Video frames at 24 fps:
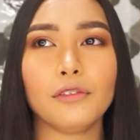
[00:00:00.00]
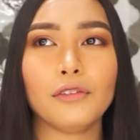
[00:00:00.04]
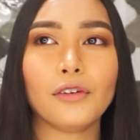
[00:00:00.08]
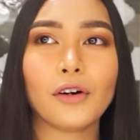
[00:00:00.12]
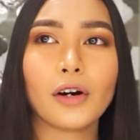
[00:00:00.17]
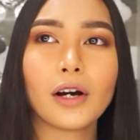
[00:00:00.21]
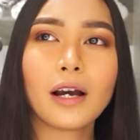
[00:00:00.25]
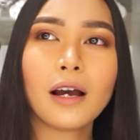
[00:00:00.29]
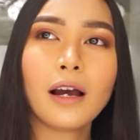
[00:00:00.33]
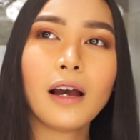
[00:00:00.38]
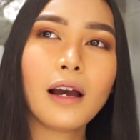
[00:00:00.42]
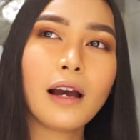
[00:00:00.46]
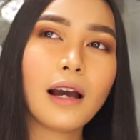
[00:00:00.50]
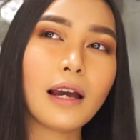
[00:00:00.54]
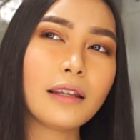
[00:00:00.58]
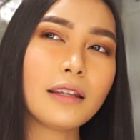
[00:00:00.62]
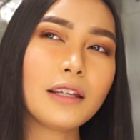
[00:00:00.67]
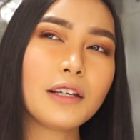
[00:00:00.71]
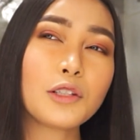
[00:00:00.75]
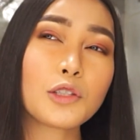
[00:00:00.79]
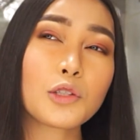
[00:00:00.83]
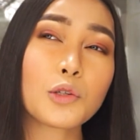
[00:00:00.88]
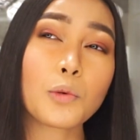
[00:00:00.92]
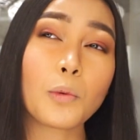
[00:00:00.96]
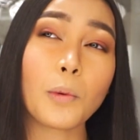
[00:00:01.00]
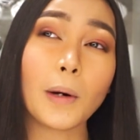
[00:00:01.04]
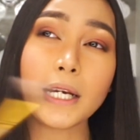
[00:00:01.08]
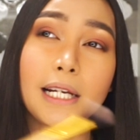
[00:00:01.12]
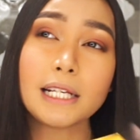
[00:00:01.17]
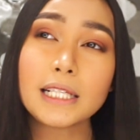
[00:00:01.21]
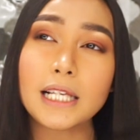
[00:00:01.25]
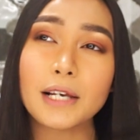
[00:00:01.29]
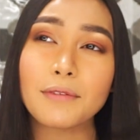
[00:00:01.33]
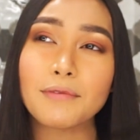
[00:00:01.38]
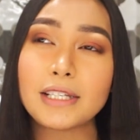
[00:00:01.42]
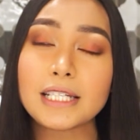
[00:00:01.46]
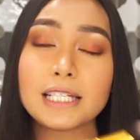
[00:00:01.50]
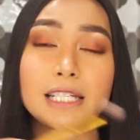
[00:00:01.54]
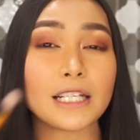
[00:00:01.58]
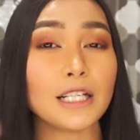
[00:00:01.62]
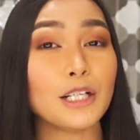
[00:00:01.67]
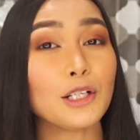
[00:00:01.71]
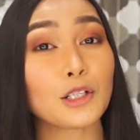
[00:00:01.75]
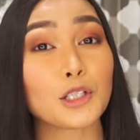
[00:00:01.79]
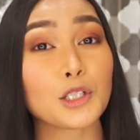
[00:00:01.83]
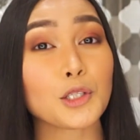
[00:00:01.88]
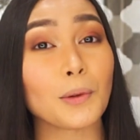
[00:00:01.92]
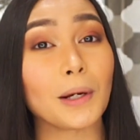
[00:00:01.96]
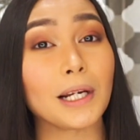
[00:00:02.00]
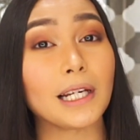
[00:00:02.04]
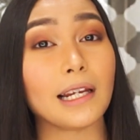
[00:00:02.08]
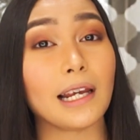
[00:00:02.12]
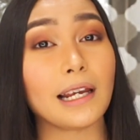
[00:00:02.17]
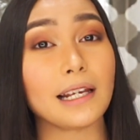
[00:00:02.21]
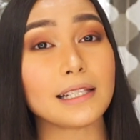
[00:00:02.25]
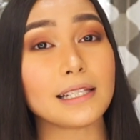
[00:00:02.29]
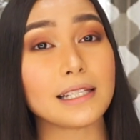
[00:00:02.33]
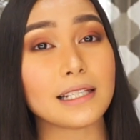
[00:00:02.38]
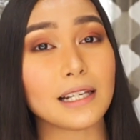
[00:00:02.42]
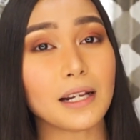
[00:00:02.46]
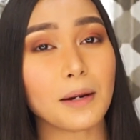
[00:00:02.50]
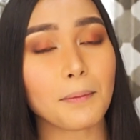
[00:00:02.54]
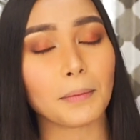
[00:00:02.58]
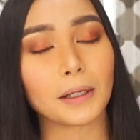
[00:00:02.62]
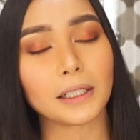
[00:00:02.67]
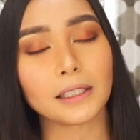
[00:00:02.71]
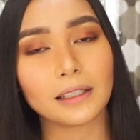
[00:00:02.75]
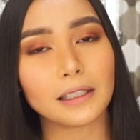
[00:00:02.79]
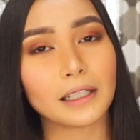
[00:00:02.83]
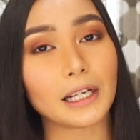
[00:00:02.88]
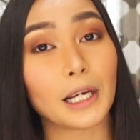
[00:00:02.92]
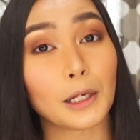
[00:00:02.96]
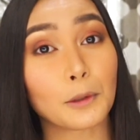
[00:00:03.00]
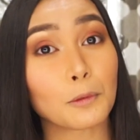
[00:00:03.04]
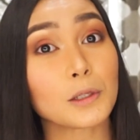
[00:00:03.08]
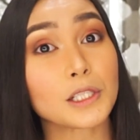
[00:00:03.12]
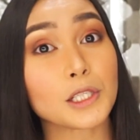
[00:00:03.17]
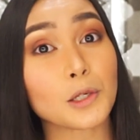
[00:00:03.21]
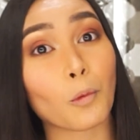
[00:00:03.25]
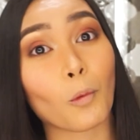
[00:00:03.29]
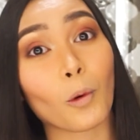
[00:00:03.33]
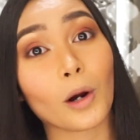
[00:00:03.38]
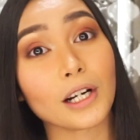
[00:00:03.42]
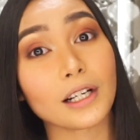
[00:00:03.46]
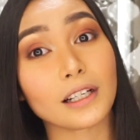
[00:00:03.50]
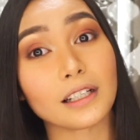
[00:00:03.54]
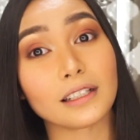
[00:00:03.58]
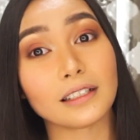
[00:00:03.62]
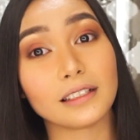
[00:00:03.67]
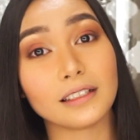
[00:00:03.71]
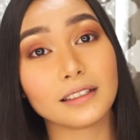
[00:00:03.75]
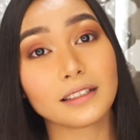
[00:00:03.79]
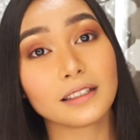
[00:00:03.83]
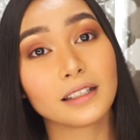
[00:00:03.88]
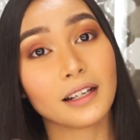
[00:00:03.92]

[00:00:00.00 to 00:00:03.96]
I think 2017 or 2018, but it was awarded